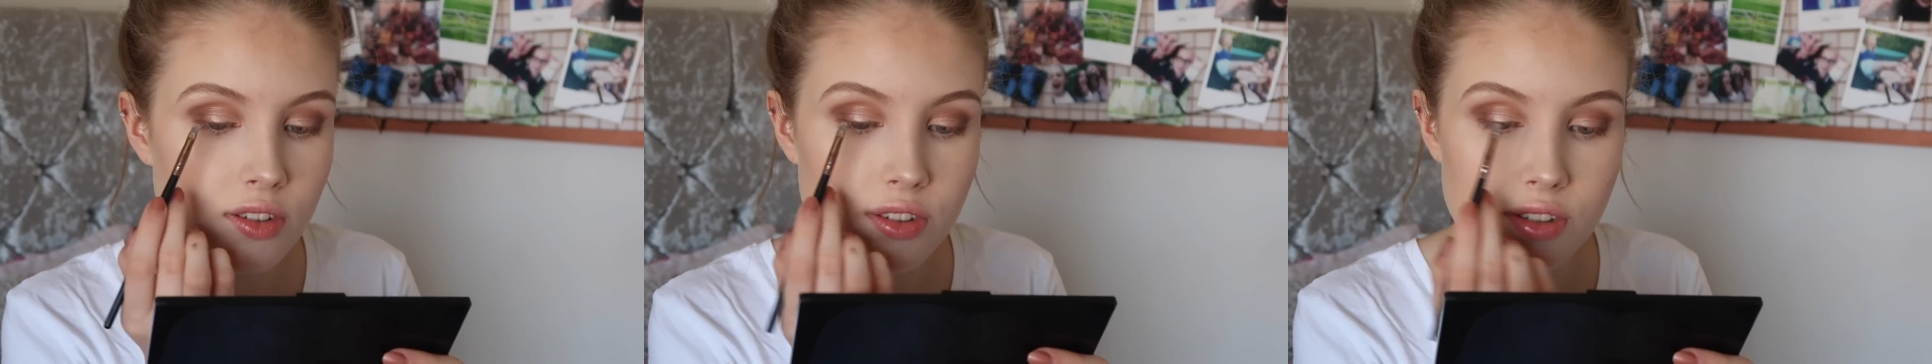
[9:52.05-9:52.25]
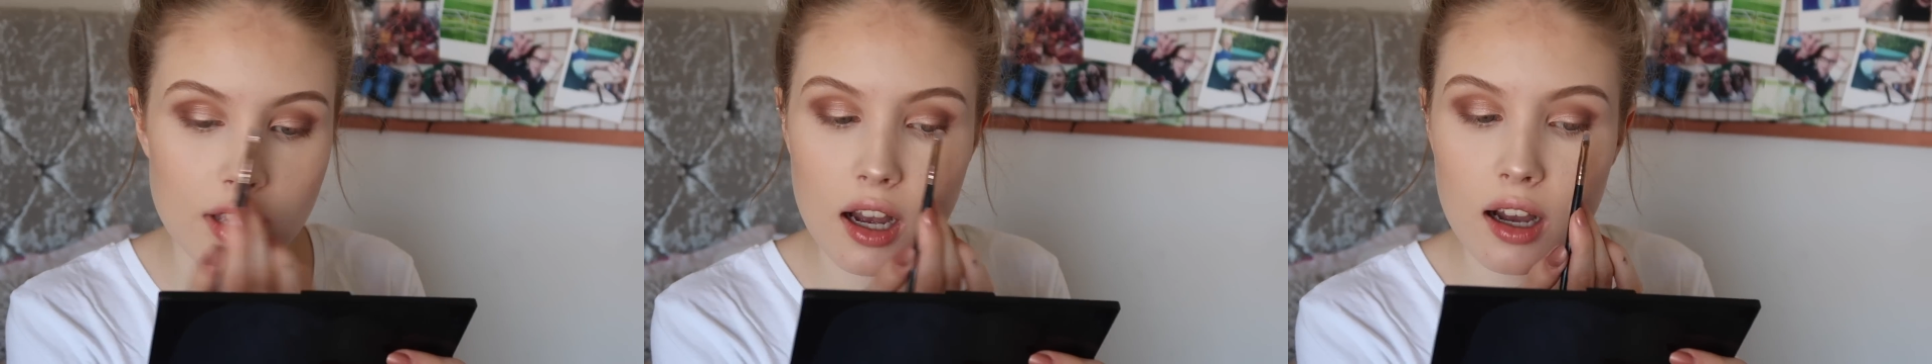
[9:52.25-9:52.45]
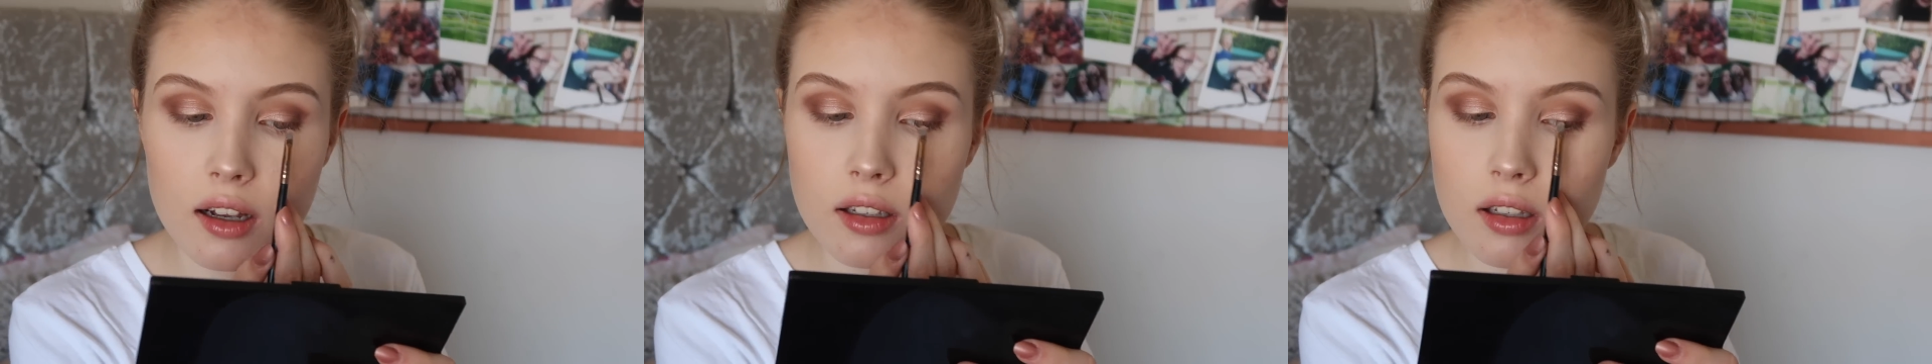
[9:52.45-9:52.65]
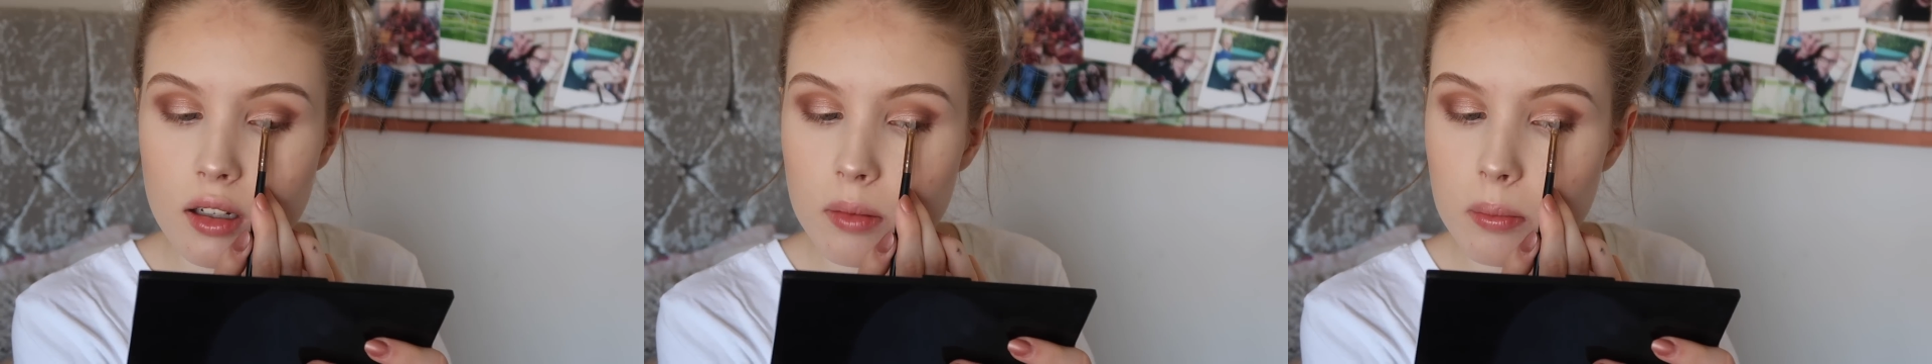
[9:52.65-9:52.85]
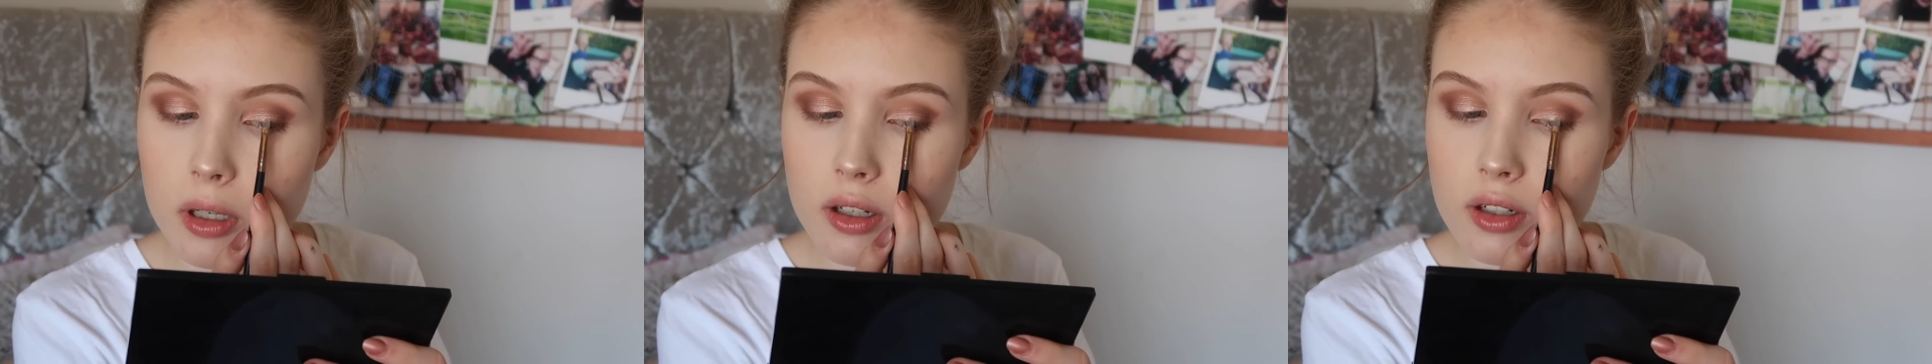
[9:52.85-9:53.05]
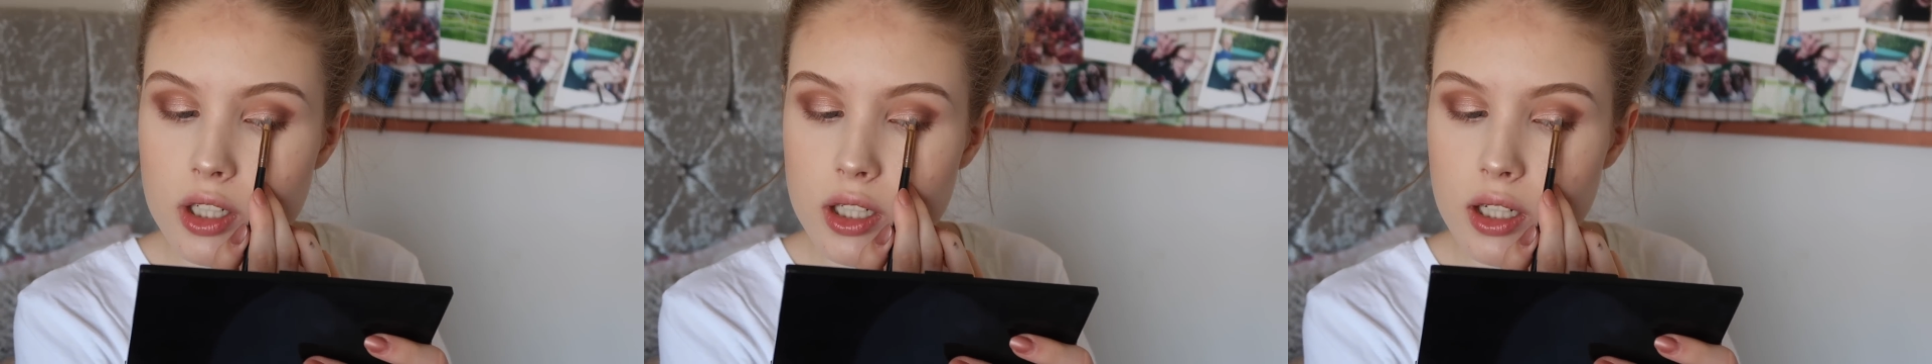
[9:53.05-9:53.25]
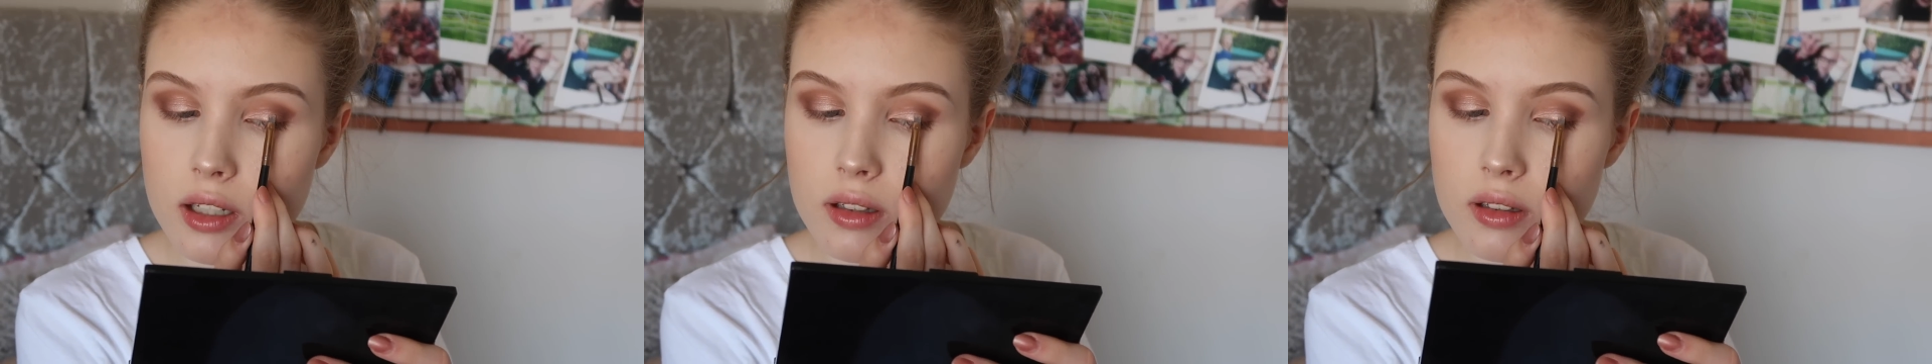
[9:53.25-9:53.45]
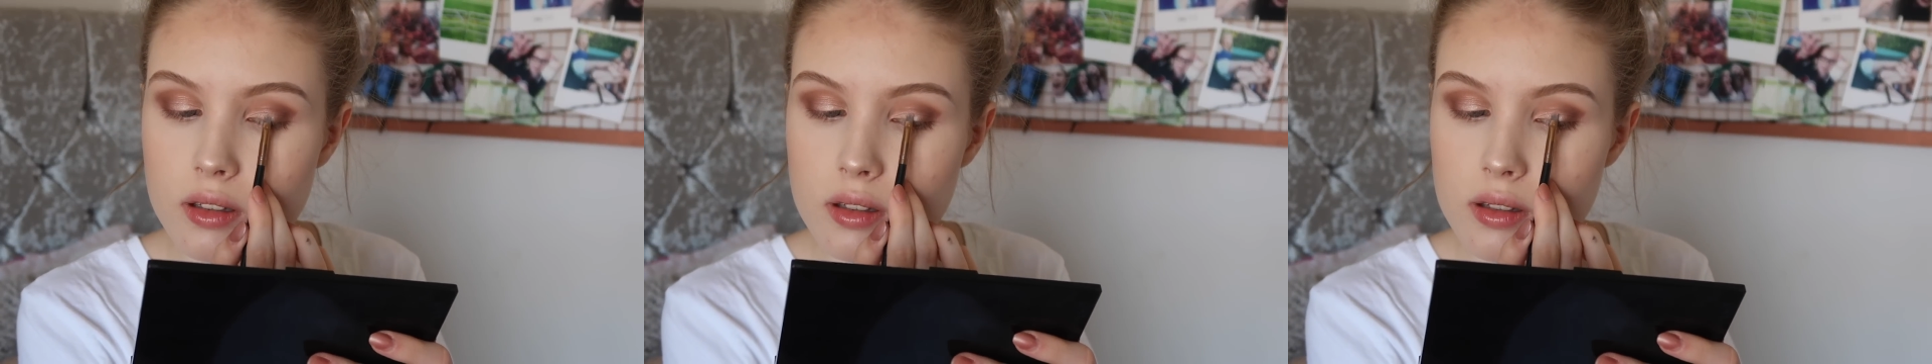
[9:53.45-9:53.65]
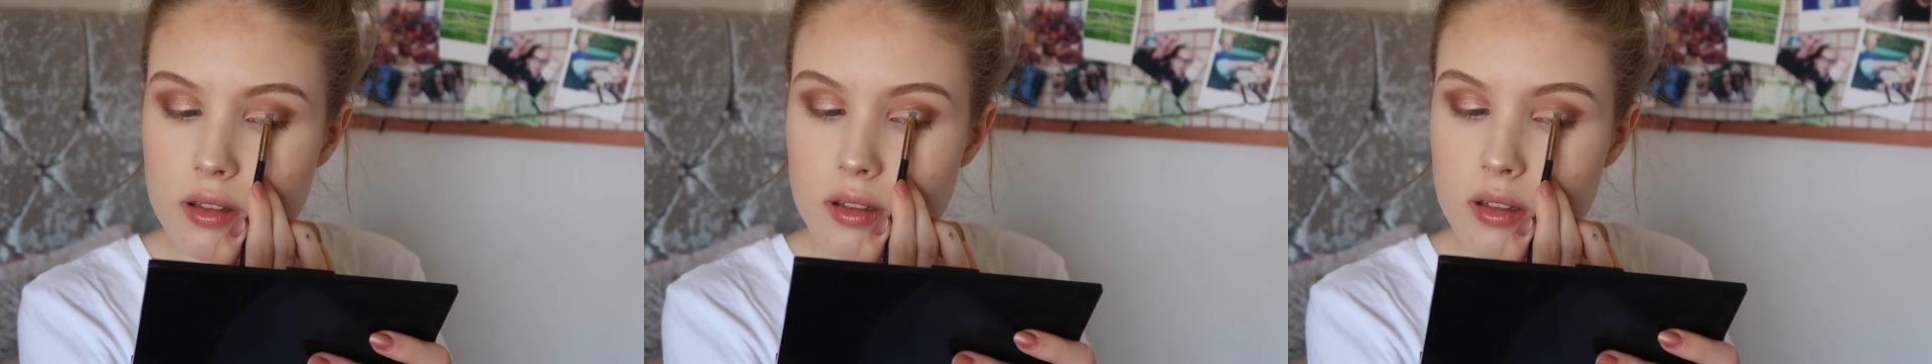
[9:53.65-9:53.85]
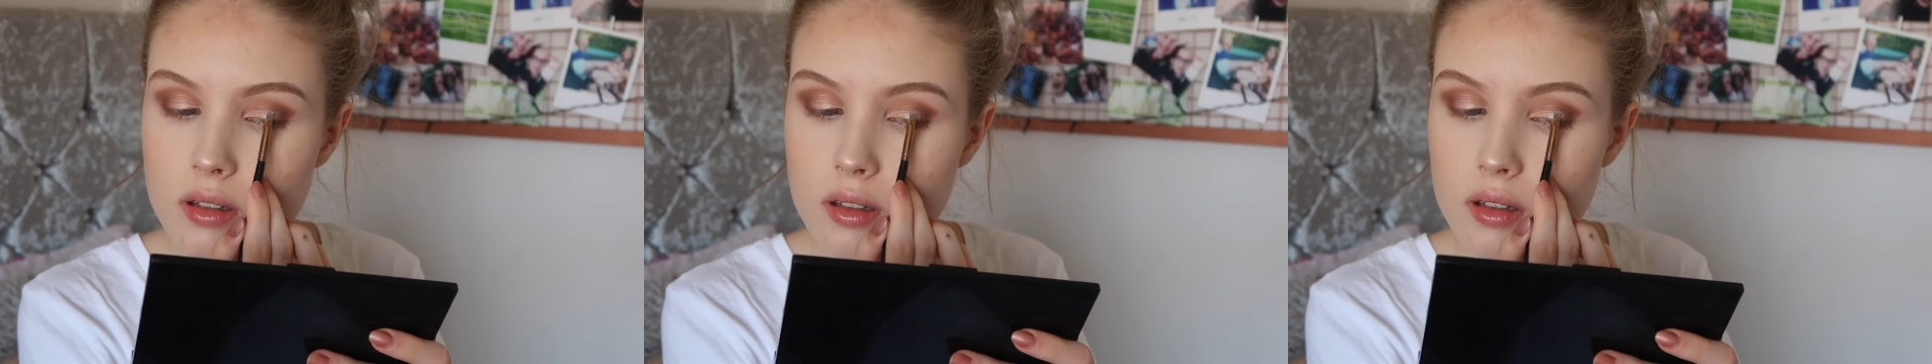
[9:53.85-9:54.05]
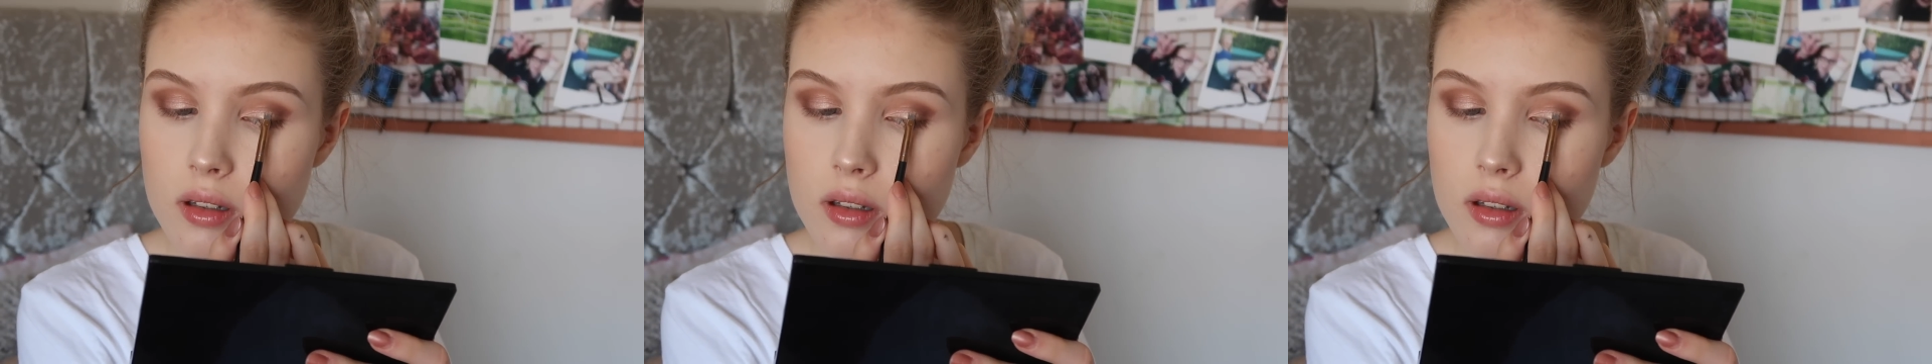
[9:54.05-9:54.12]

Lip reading: circular motions,